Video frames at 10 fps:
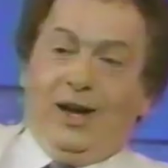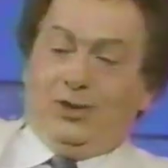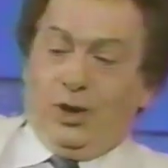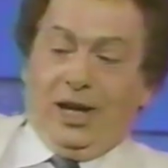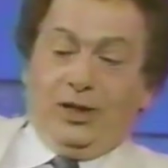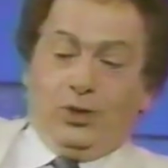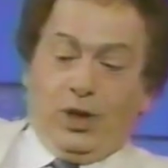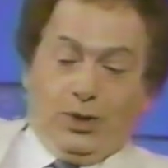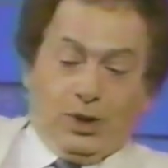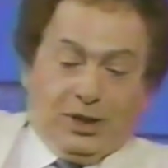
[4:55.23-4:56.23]
didn't
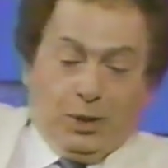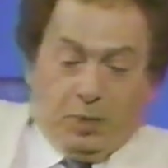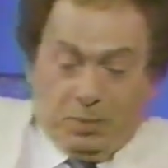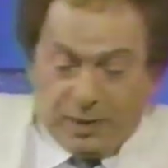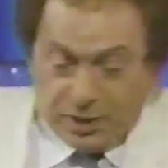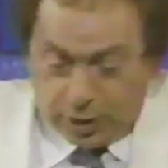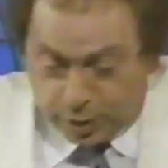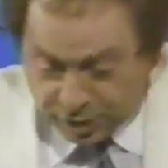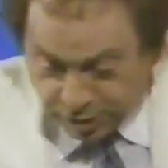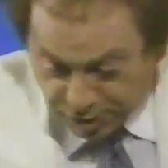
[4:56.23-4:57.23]
take a look at the people. I took a
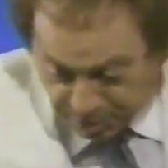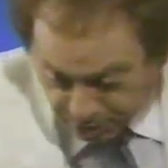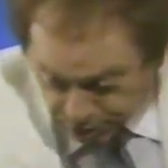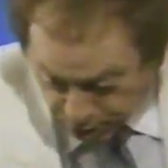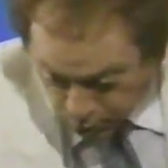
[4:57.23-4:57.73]
look at the numbers. There's